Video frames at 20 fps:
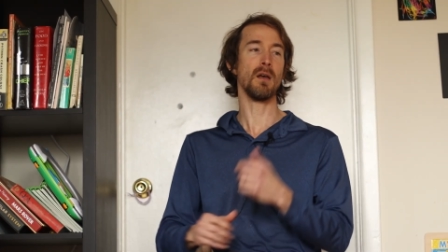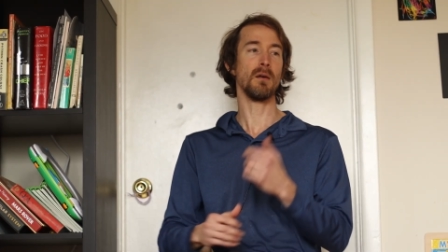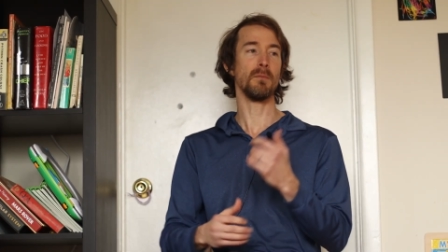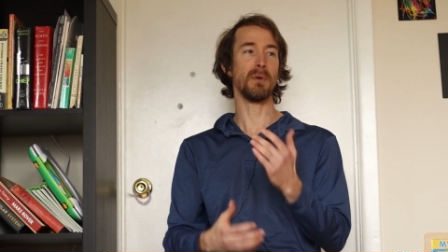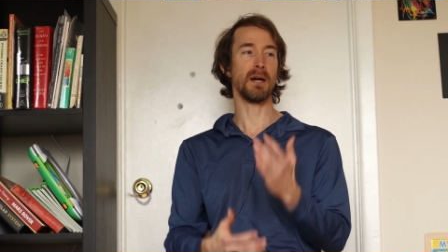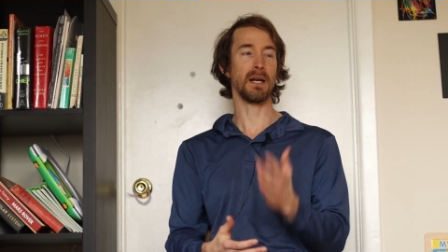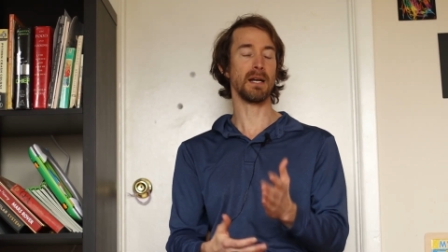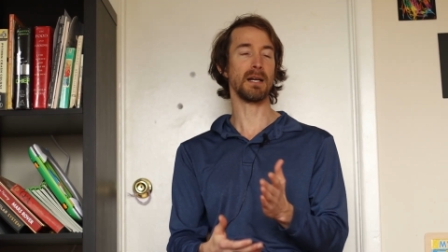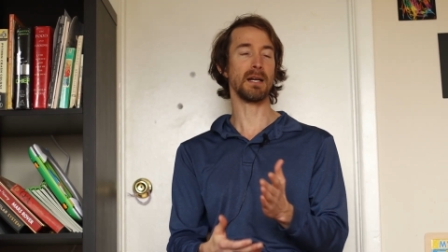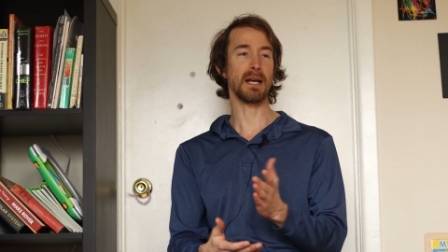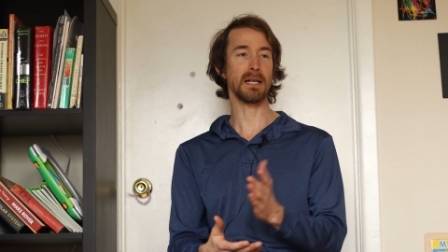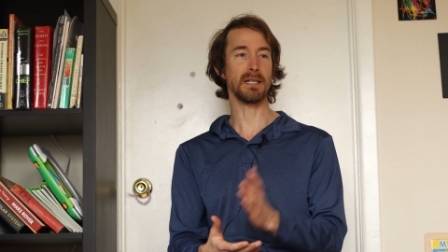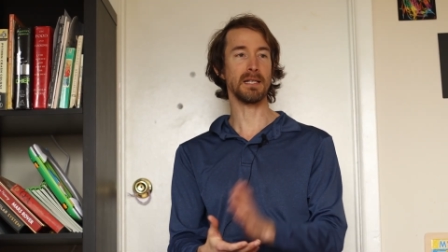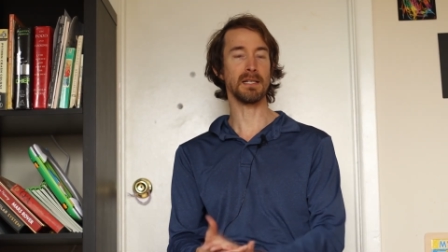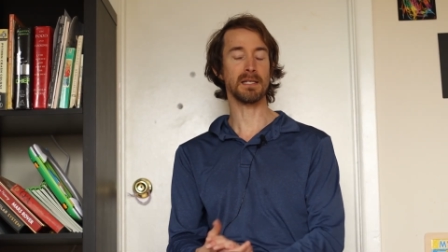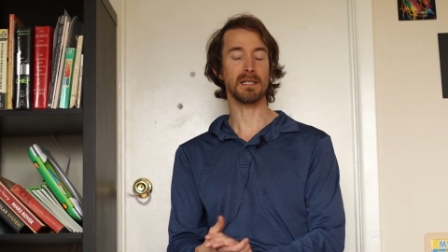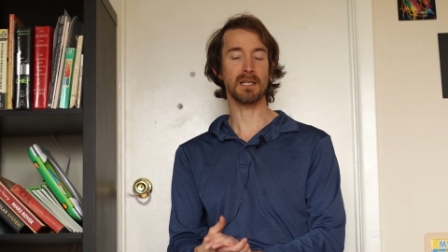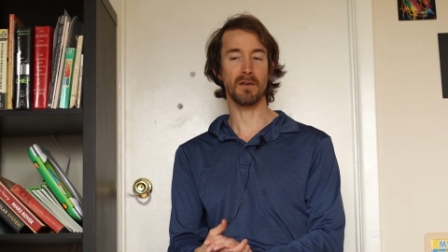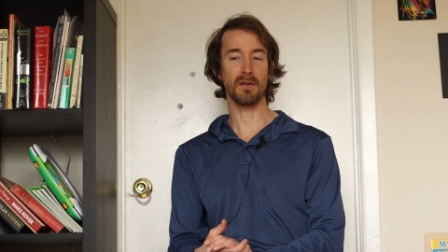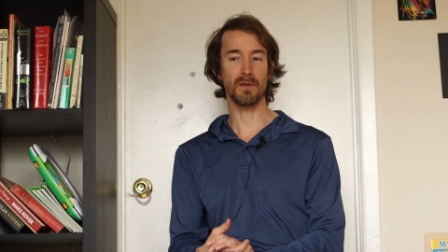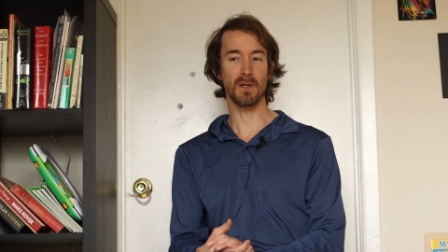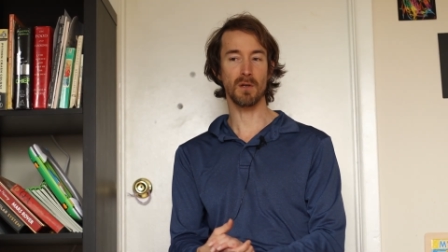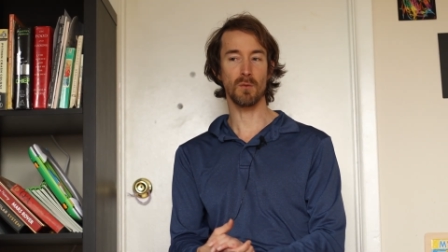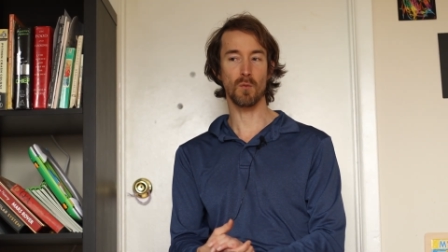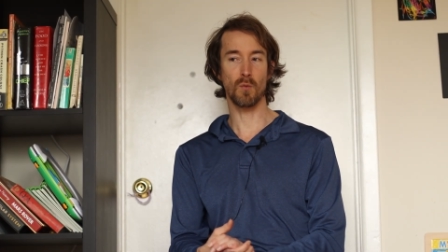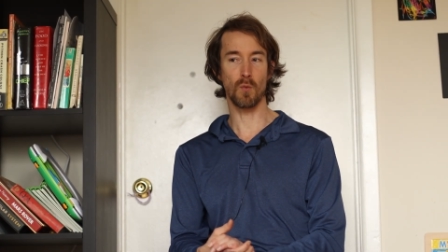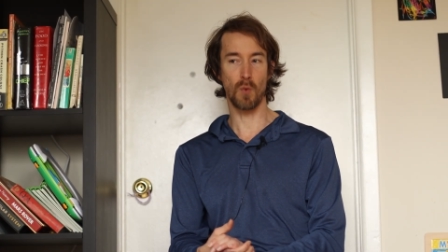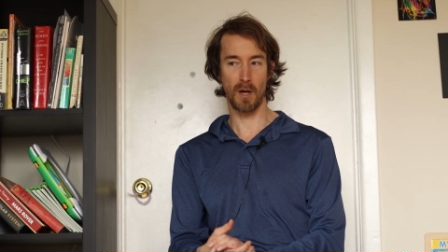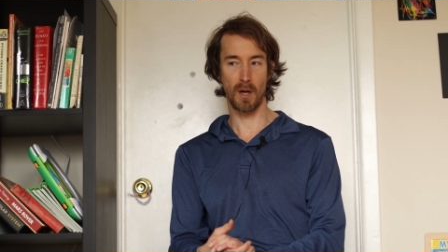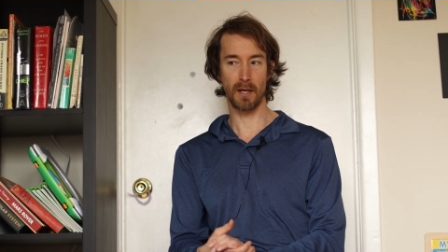But in
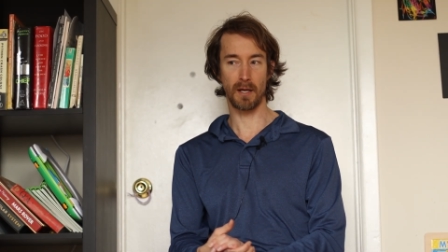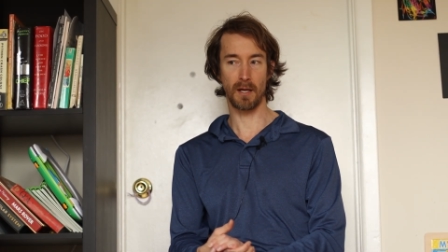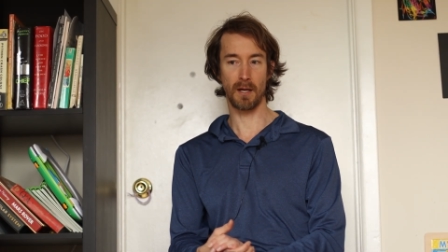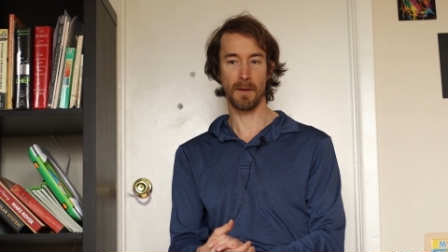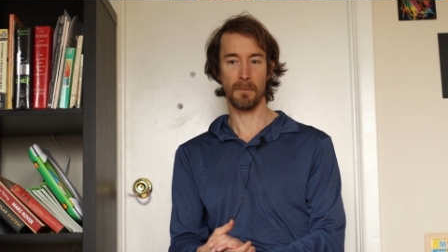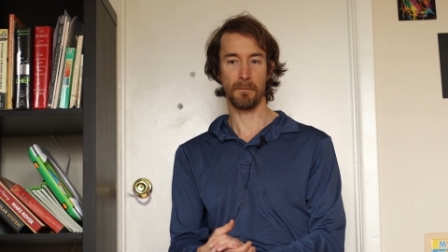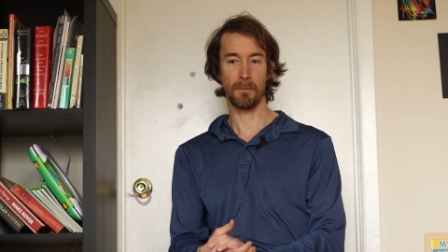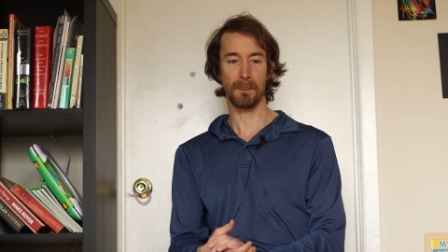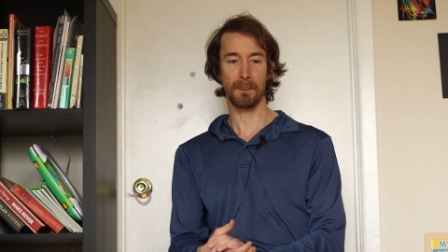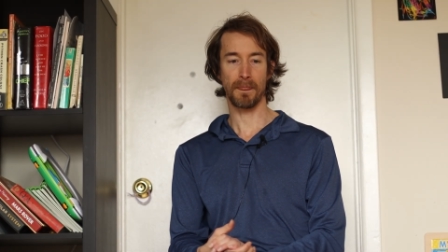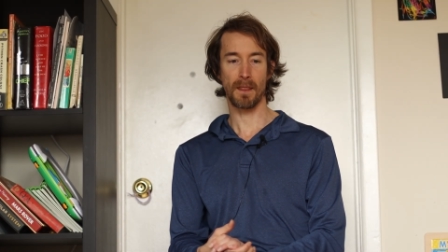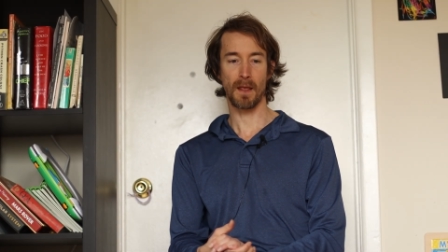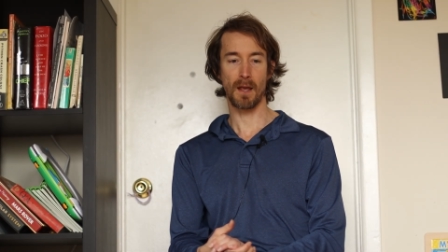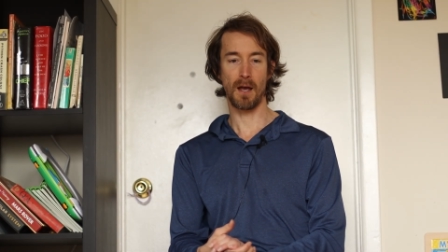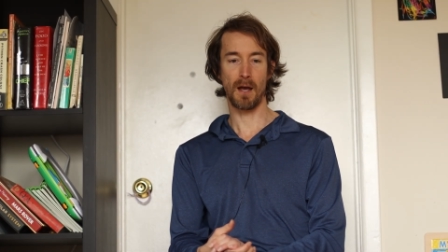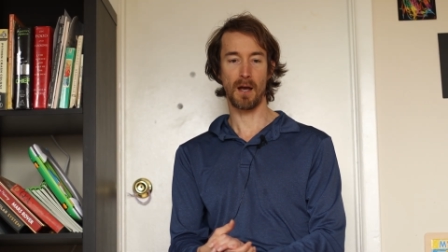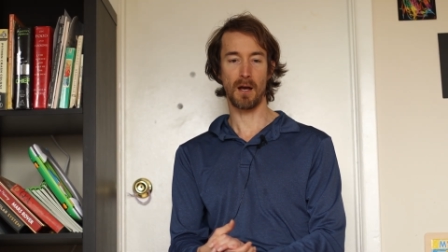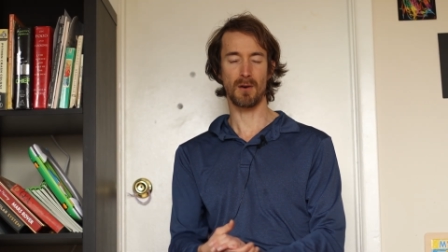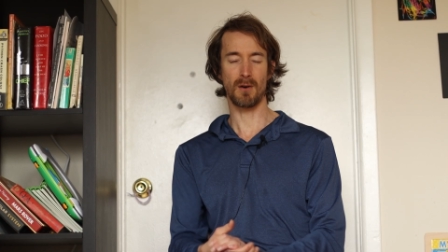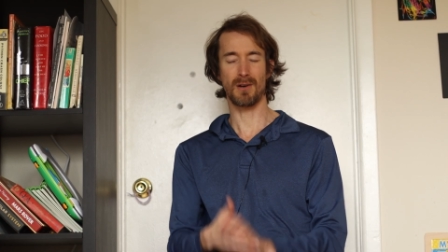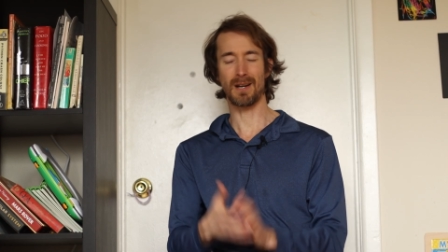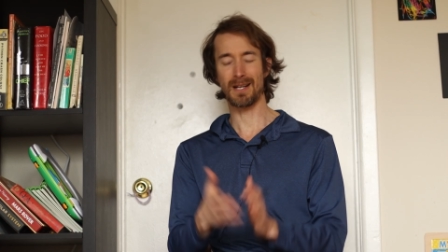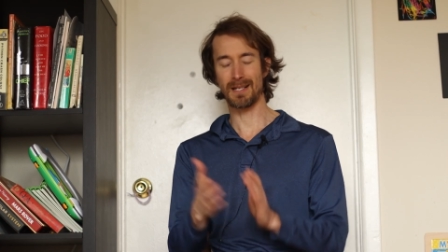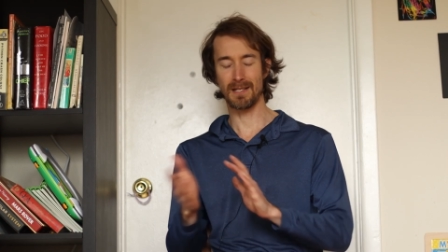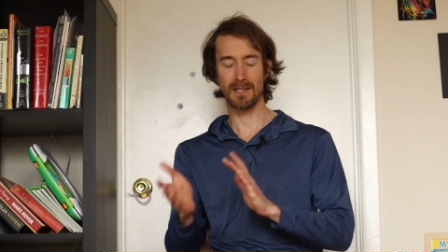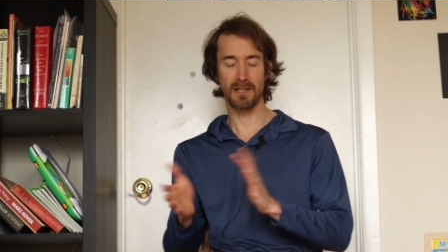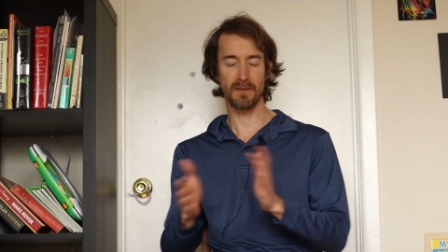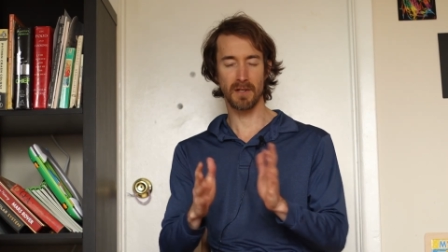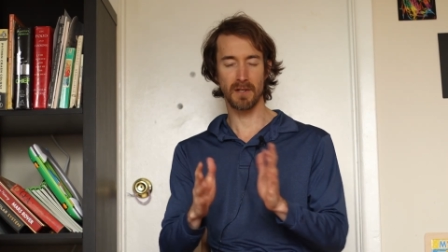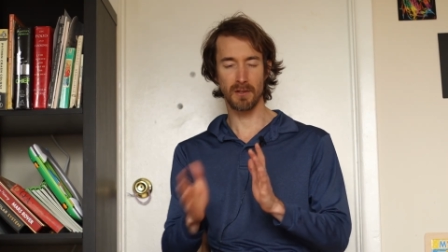1971 or
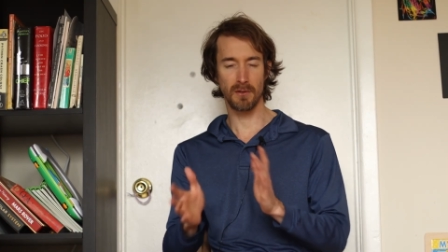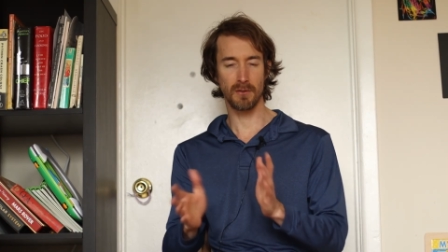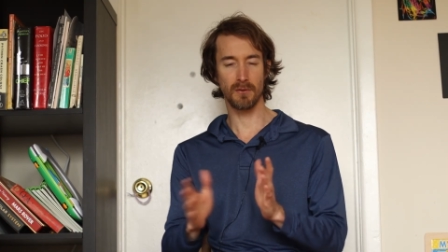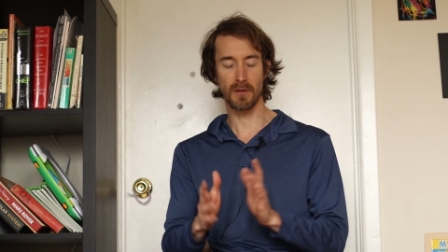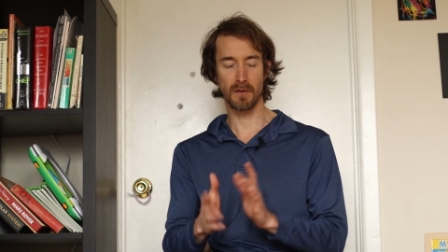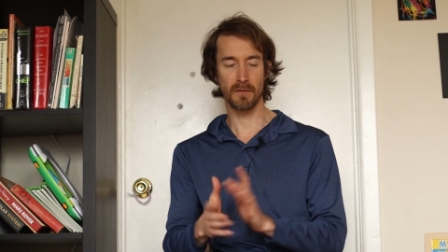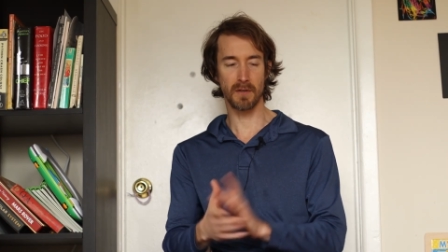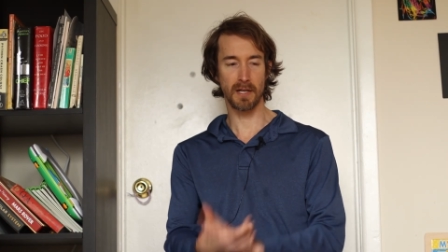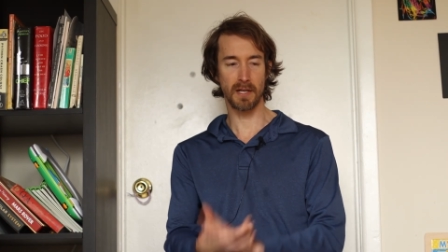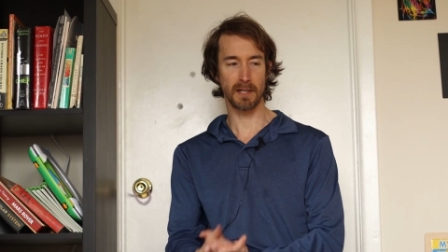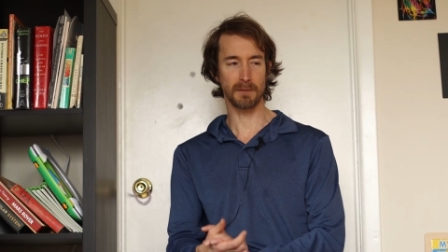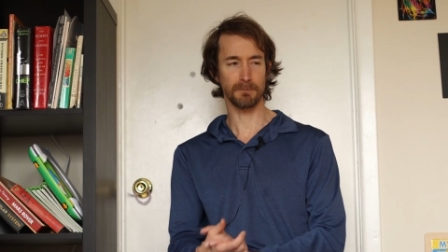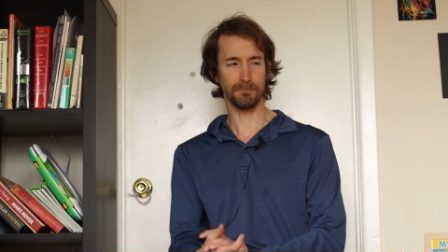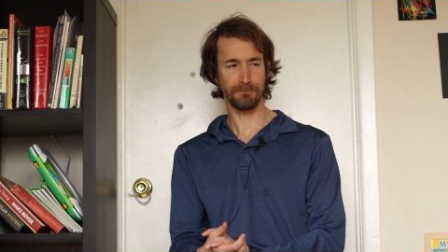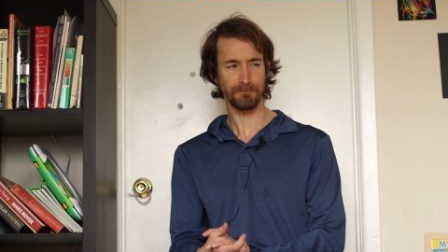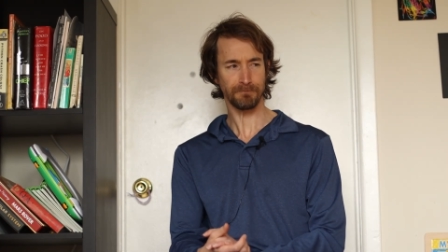1972, give or take,